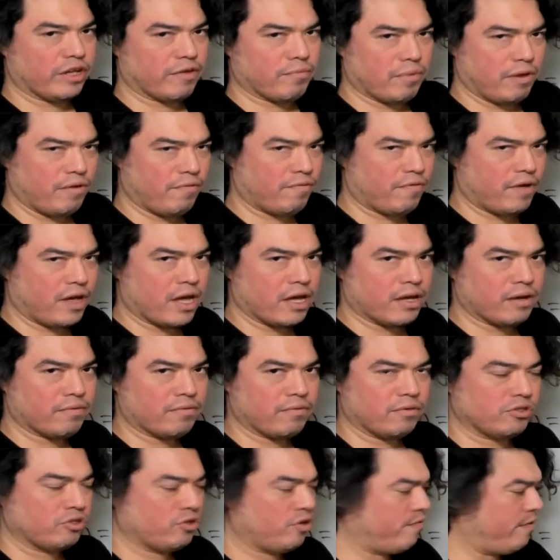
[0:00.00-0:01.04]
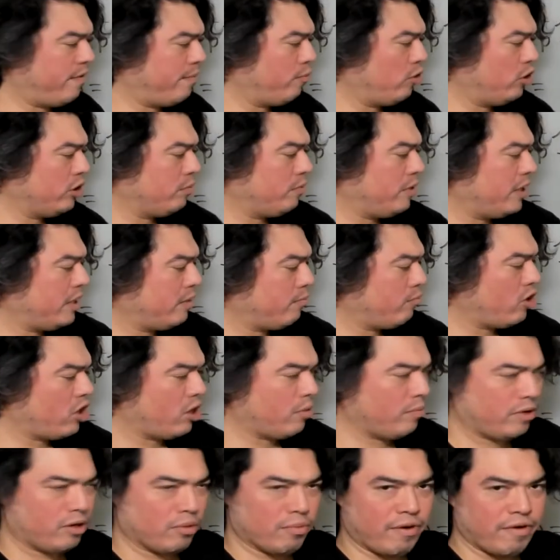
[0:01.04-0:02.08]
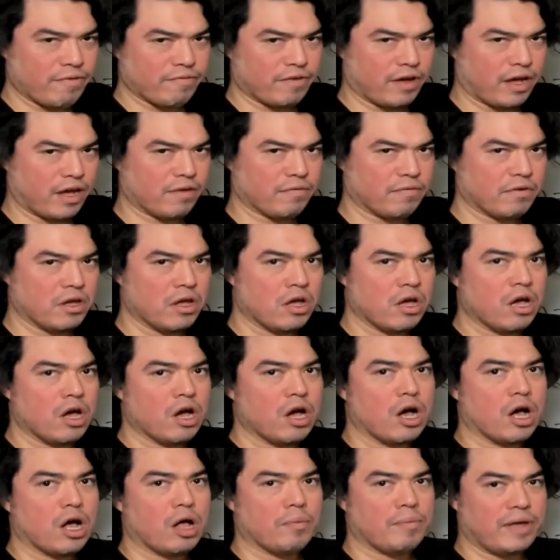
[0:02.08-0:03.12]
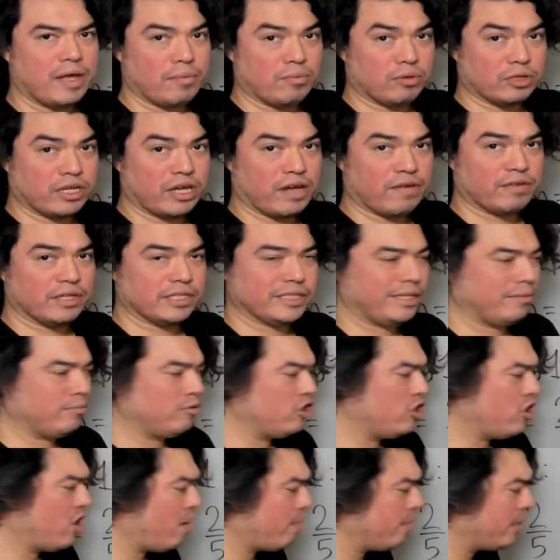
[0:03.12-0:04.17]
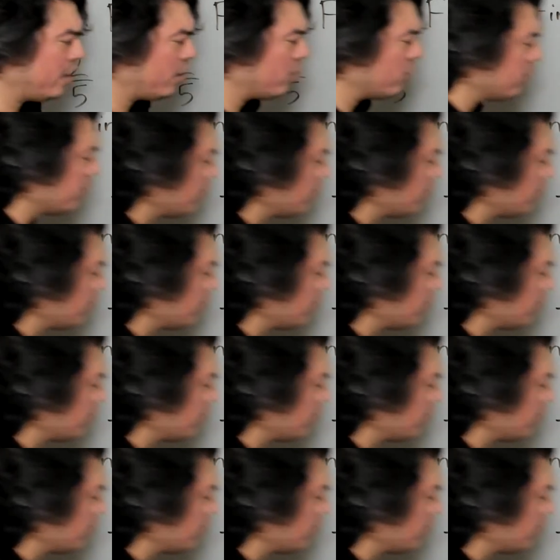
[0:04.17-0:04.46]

me 5. So if I multiply the bottom here by 5, I'll be able to have the same denominator.